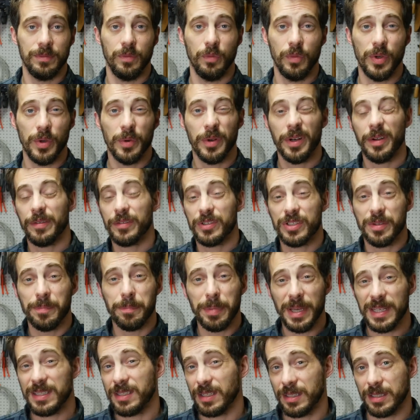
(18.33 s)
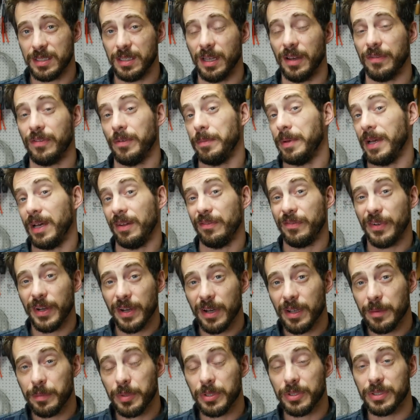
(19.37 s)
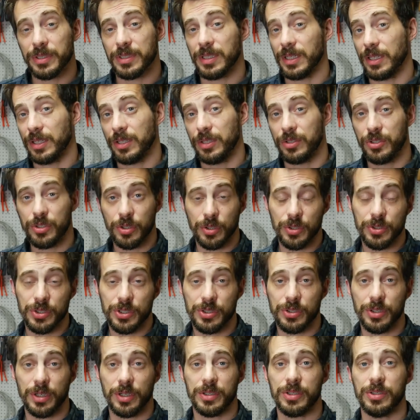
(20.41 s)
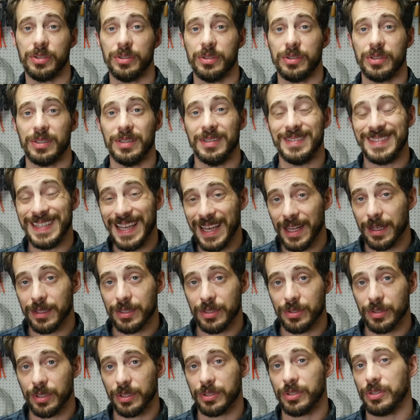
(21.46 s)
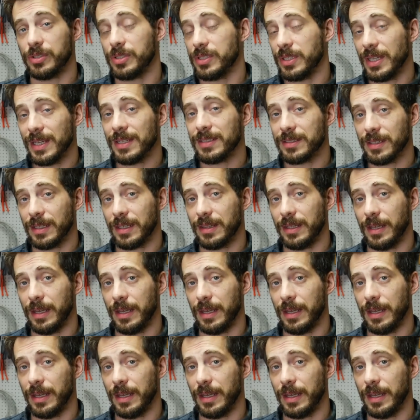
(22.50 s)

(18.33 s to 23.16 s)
We went over some basic stuff about variables and control structures and data structures, things like